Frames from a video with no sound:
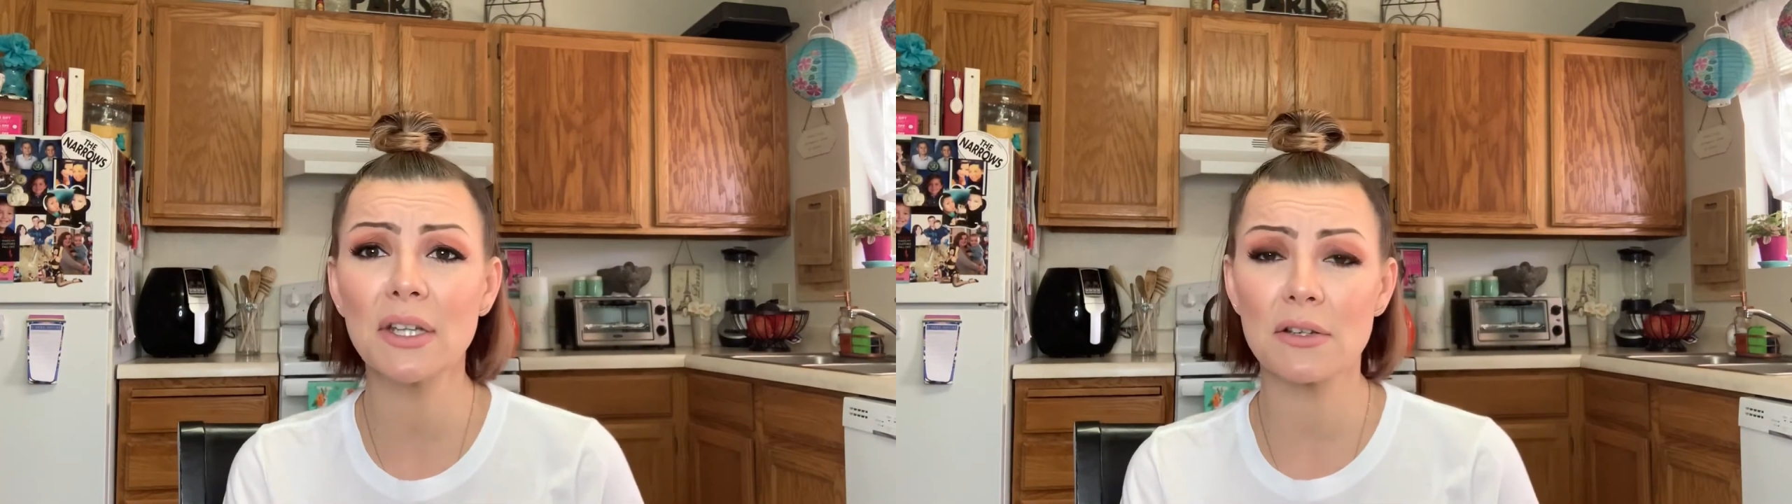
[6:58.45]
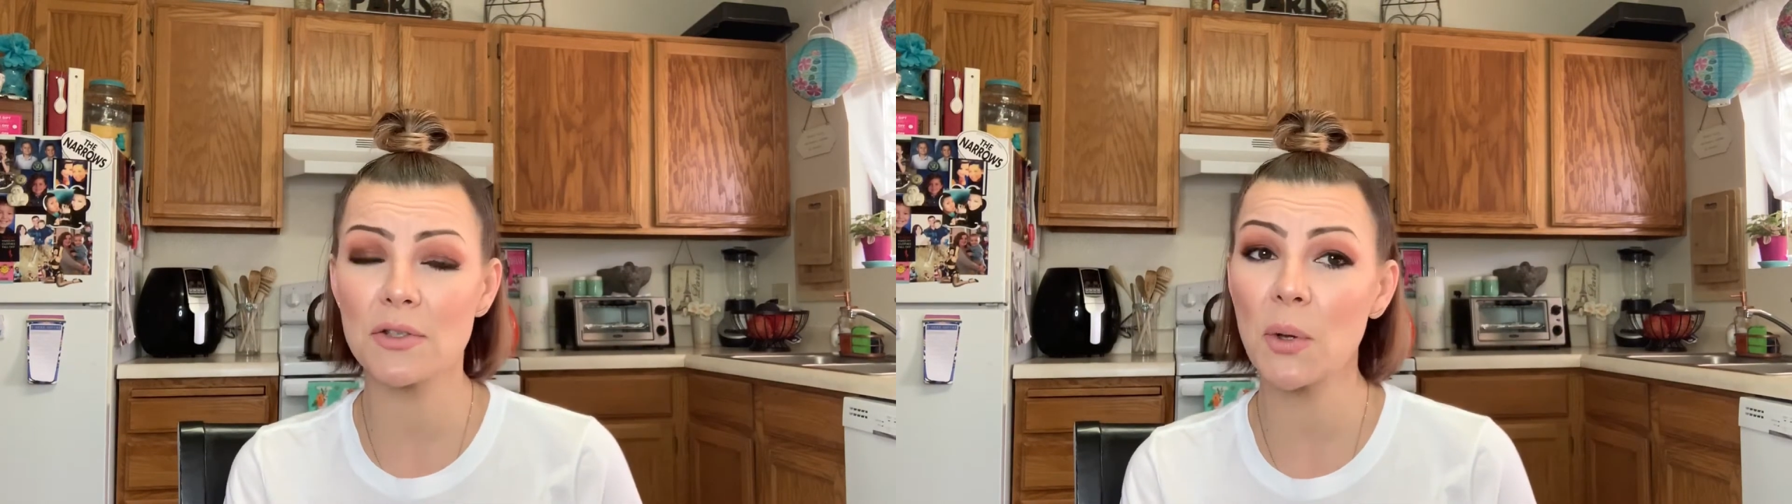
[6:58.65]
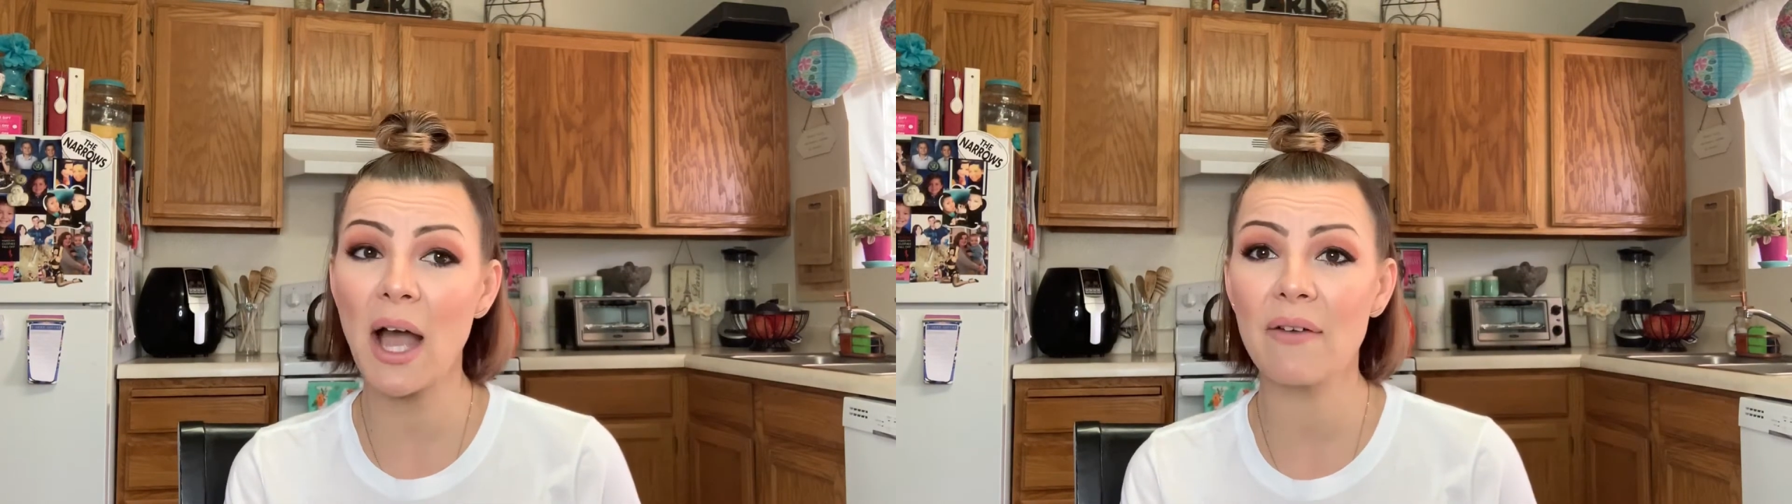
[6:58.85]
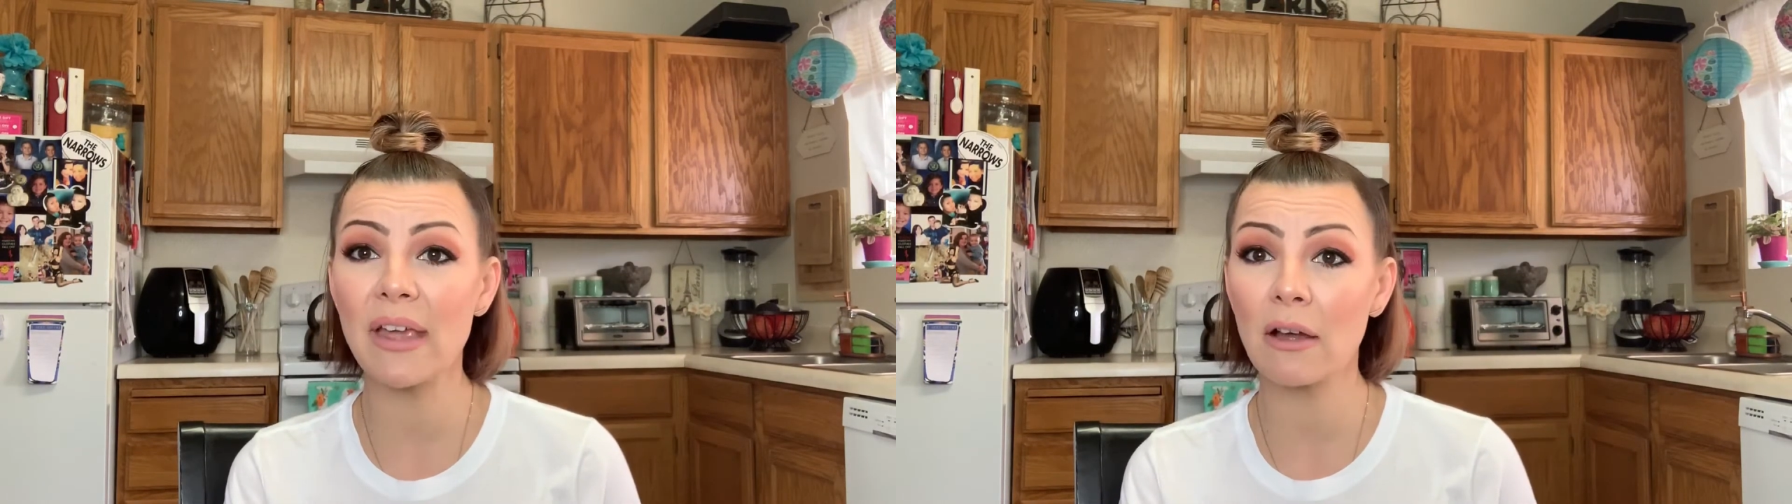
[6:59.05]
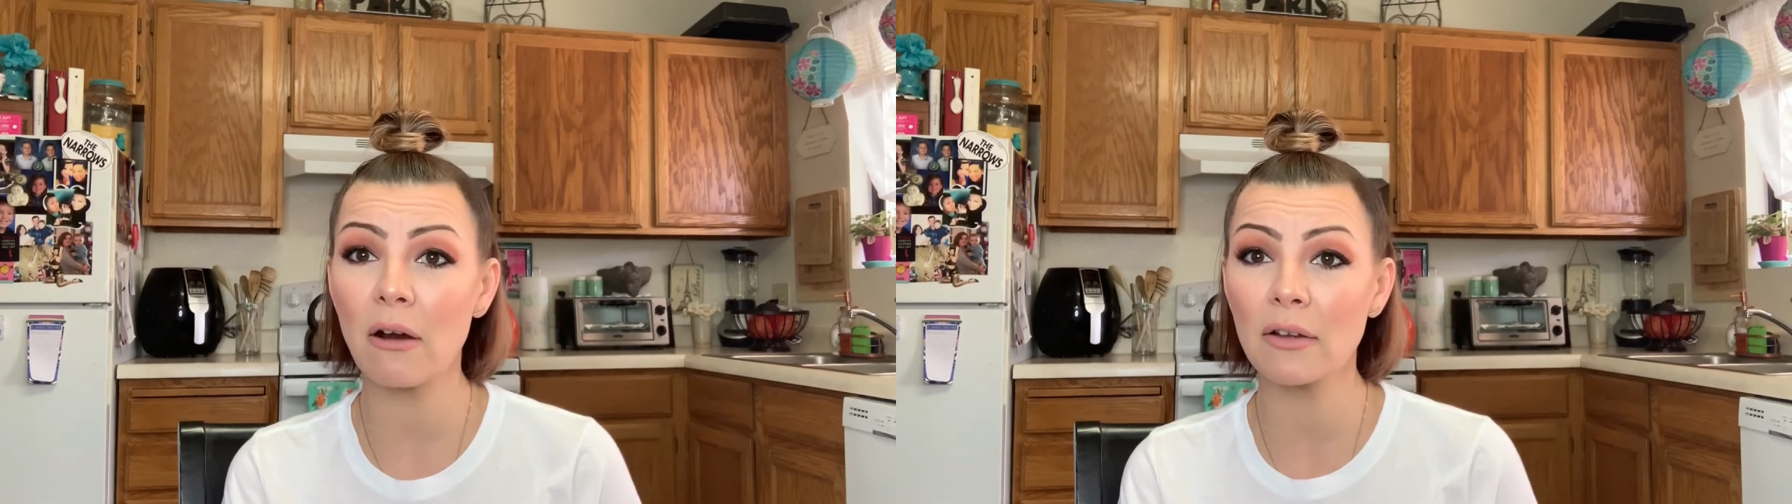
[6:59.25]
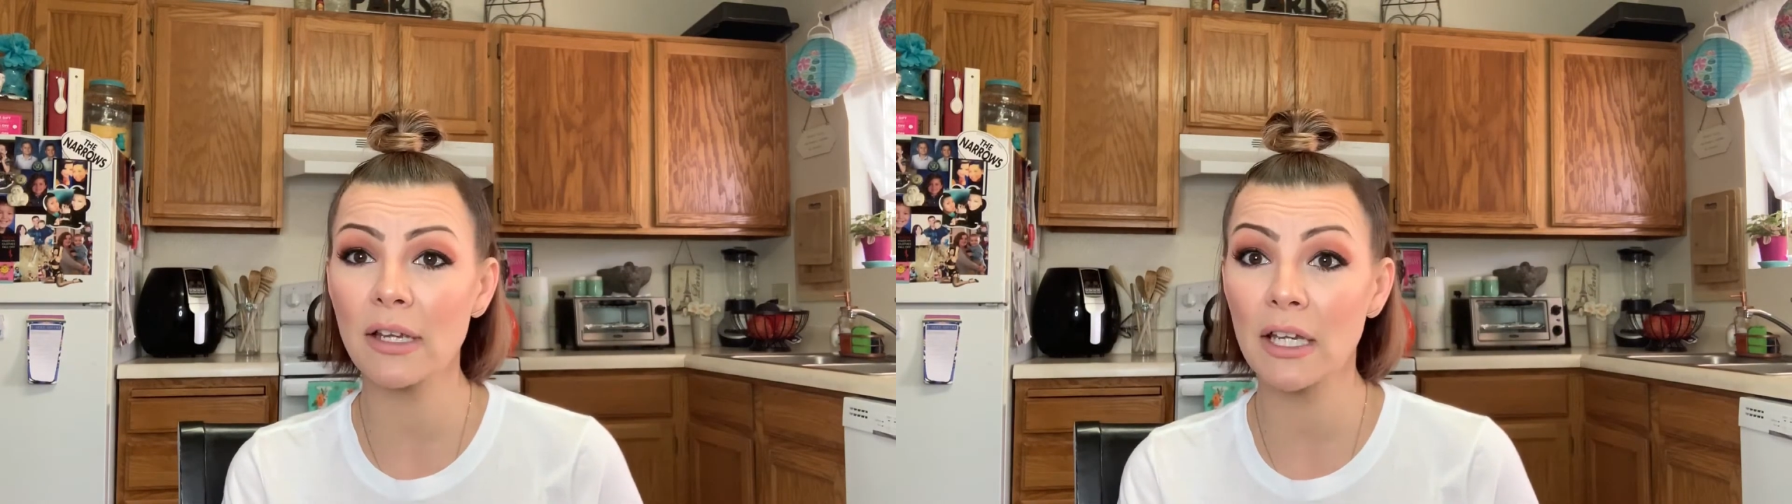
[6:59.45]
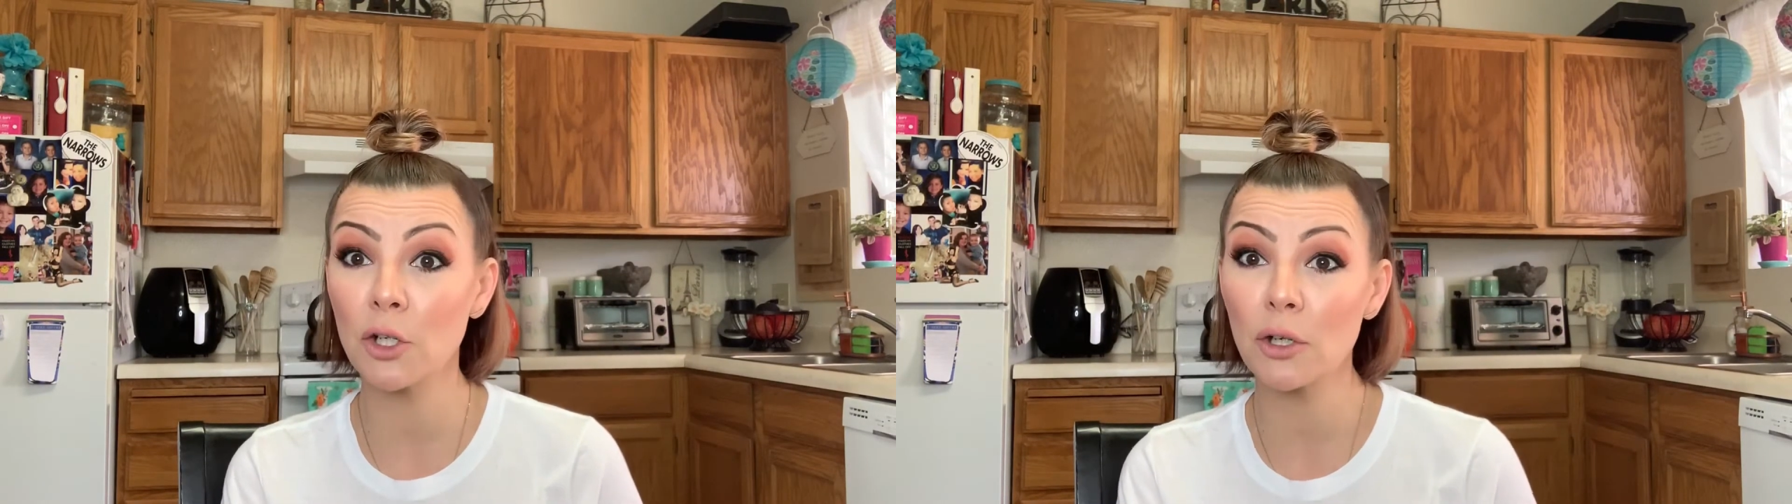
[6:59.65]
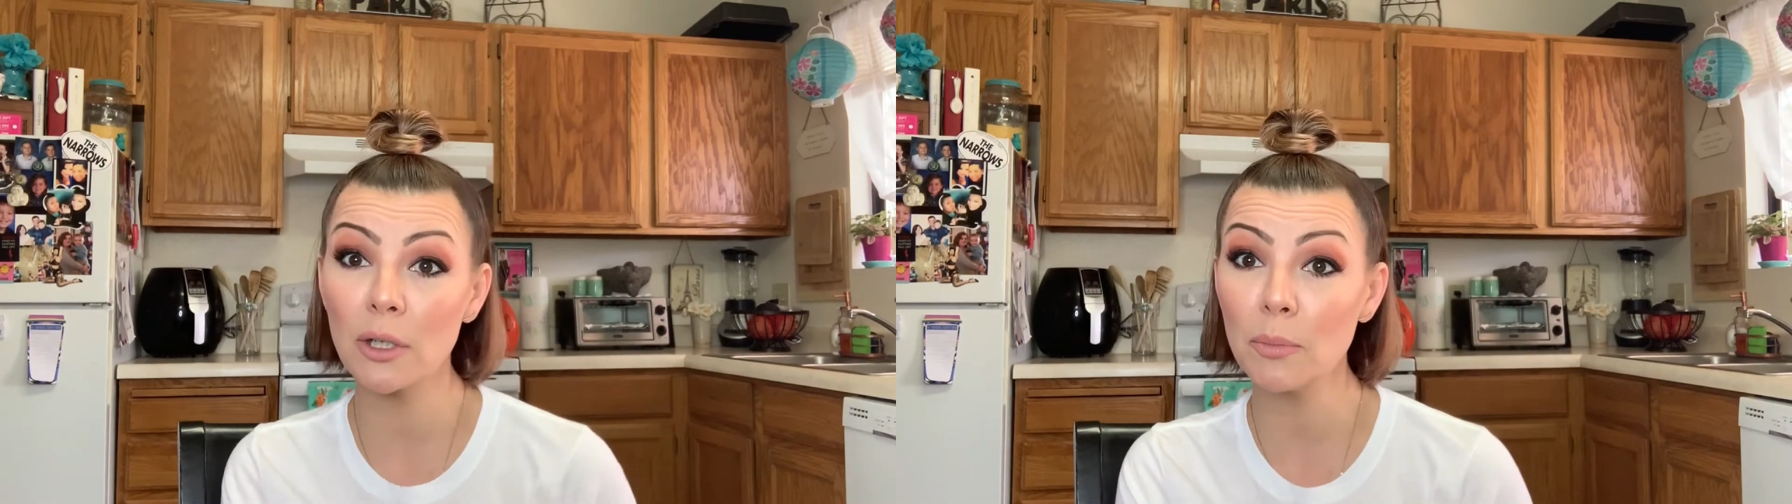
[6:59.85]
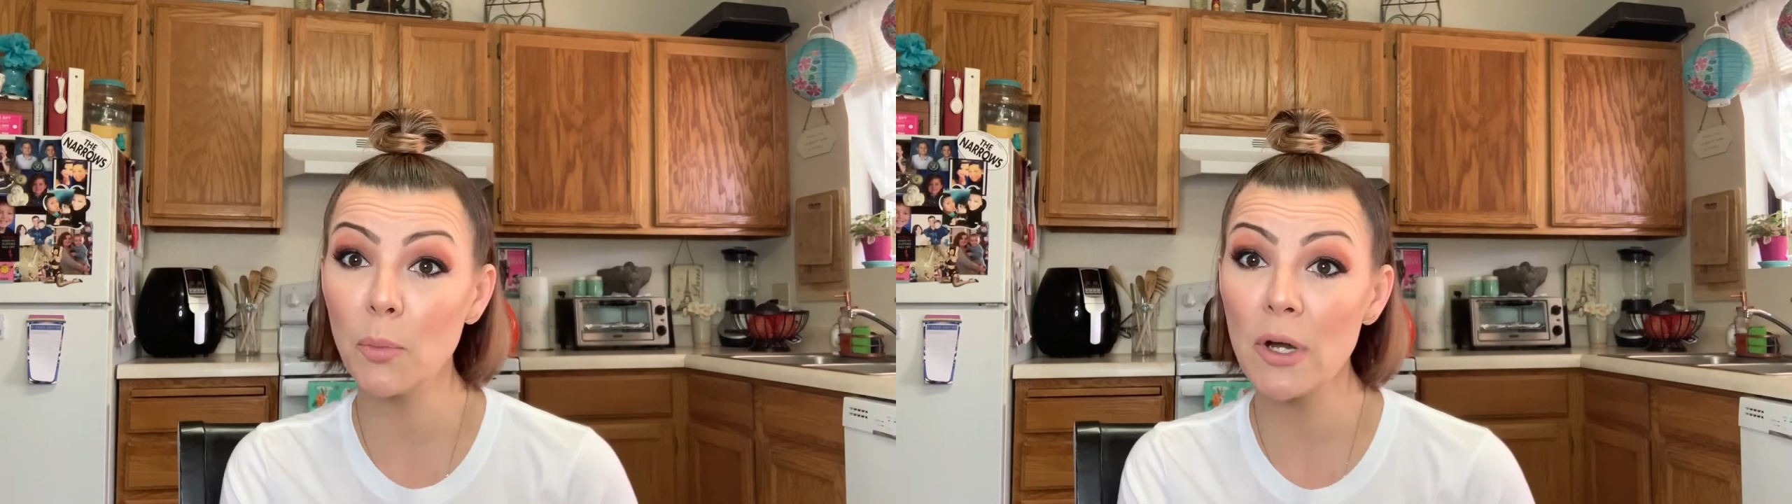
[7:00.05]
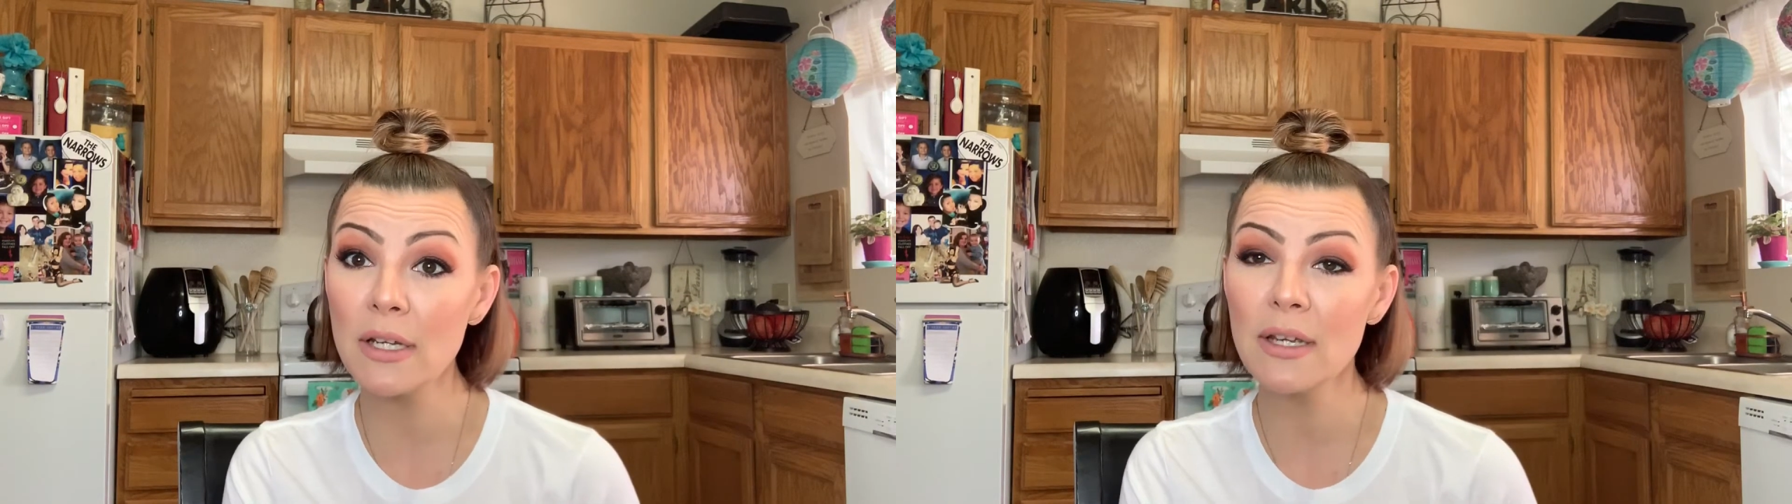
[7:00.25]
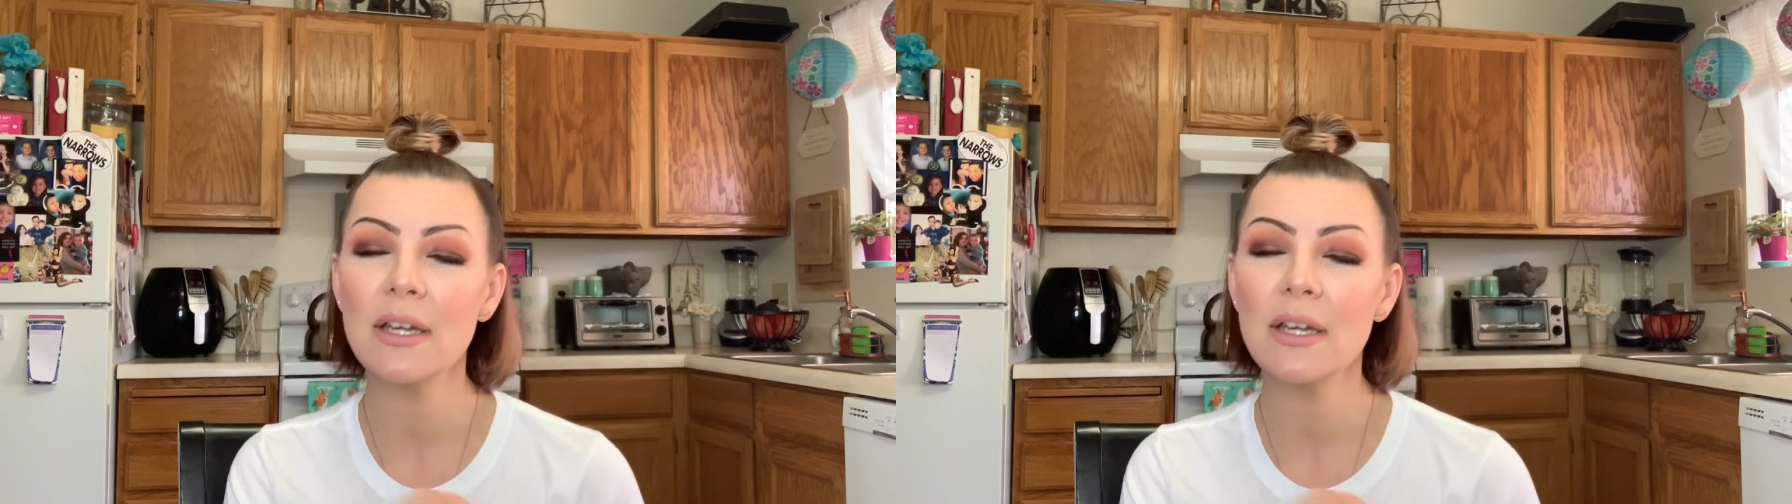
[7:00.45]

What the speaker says: They also have a garlic and herb one.